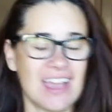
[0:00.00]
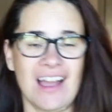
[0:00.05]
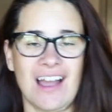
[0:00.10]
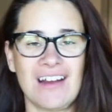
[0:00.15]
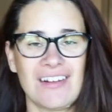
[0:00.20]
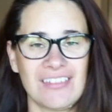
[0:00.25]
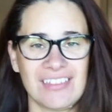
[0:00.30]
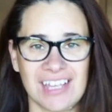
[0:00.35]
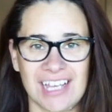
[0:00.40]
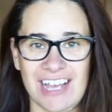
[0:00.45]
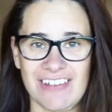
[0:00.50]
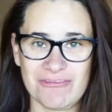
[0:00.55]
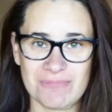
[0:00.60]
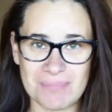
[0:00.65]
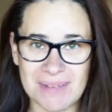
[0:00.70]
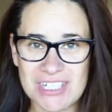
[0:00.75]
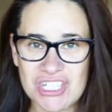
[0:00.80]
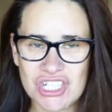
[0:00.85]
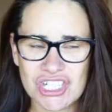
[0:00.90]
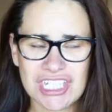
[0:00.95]
I don't think I've
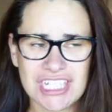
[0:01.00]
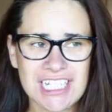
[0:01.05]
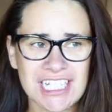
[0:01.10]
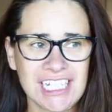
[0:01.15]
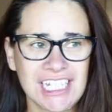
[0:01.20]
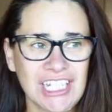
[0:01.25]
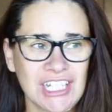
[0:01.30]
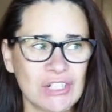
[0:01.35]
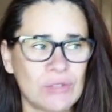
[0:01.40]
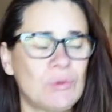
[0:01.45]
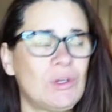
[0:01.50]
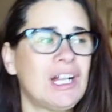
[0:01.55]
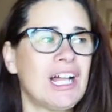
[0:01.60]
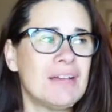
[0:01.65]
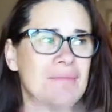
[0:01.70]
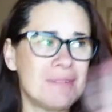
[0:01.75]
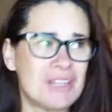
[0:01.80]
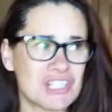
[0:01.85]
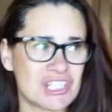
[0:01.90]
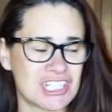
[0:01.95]
mentioned it here. Well, I
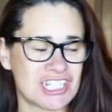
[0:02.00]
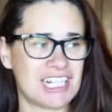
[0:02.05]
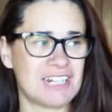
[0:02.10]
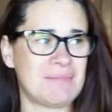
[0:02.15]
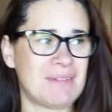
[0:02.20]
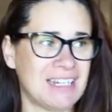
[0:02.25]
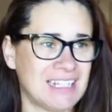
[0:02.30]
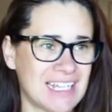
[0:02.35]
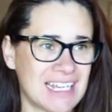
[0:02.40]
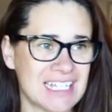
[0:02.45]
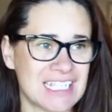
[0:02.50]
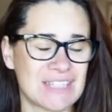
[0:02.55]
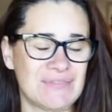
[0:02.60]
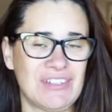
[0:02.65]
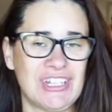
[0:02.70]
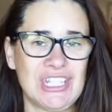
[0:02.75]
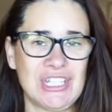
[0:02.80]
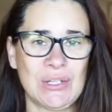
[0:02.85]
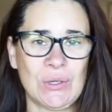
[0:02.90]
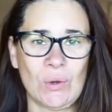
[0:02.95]
mentioned it in my last
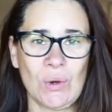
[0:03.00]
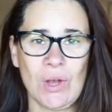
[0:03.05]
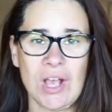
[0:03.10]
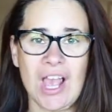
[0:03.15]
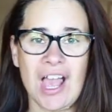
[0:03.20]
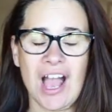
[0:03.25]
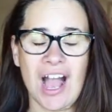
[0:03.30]
video.